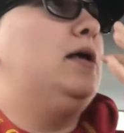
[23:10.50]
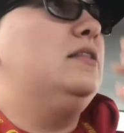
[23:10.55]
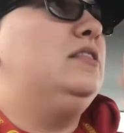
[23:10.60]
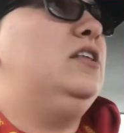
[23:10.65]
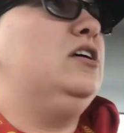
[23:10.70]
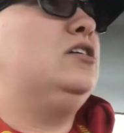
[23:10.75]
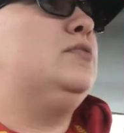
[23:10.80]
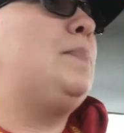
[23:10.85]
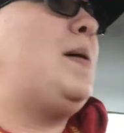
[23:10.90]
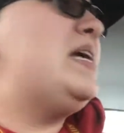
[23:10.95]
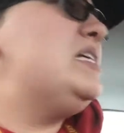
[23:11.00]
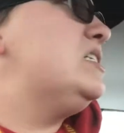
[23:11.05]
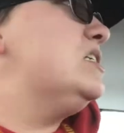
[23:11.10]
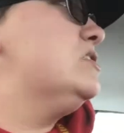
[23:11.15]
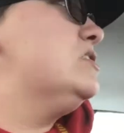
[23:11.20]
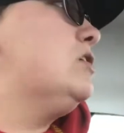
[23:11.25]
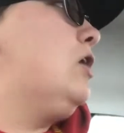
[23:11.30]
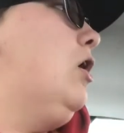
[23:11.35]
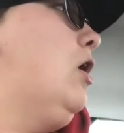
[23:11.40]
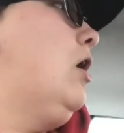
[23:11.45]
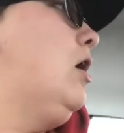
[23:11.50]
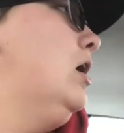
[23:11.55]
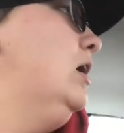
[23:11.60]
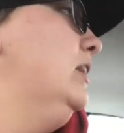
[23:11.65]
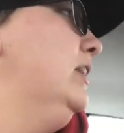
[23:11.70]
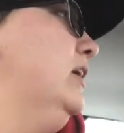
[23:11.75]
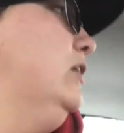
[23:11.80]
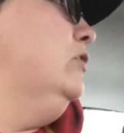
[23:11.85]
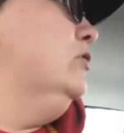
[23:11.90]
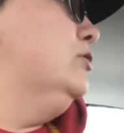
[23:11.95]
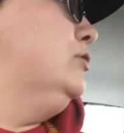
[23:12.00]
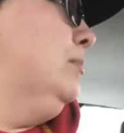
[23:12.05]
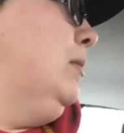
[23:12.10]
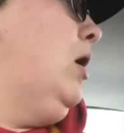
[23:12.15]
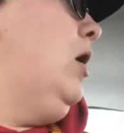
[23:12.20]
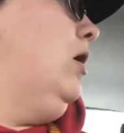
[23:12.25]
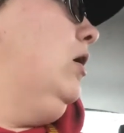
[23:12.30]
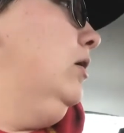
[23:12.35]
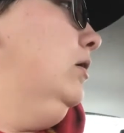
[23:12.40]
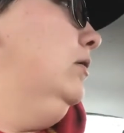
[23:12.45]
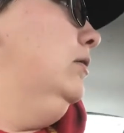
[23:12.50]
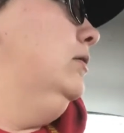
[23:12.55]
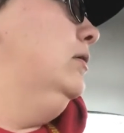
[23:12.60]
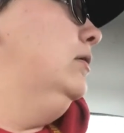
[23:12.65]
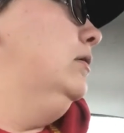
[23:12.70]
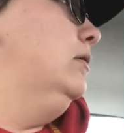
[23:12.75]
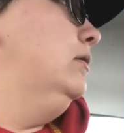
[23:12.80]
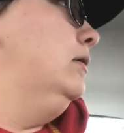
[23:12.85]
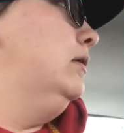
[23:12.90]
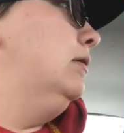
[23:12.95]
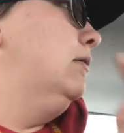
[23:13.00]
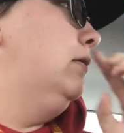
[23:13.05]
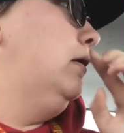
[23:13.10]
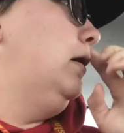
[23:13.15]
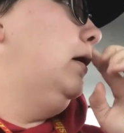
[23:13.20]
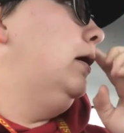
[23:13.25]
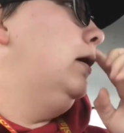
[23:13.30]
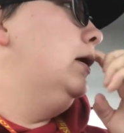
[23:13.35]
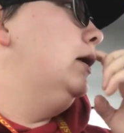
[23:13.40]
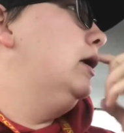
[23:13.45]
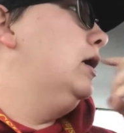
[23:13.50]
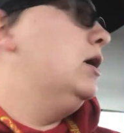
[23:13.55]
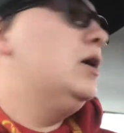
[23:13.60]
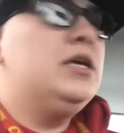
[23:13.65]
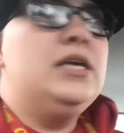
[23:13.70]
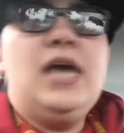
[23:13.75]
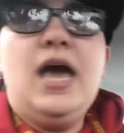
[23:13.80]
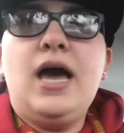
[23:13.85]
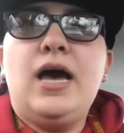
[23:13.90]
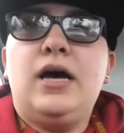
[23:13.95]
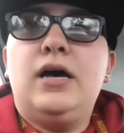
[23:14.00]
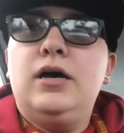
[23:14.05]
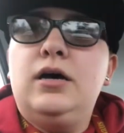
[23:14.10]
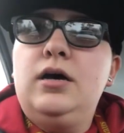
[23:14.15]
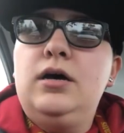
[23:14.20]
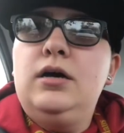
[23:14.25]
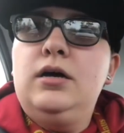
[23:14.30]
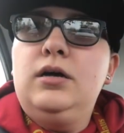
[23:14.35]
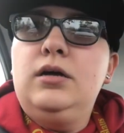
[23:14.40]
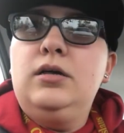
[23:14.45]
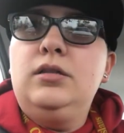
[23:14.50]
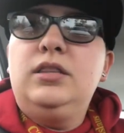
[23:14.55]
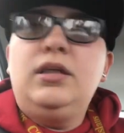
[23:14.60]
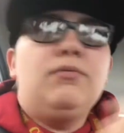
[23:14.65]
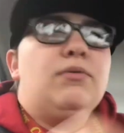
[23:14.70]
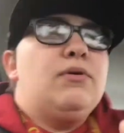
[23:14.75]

spaces are a little small. Yeah, but there were like 5 spaces behind us, and he picked the one. There were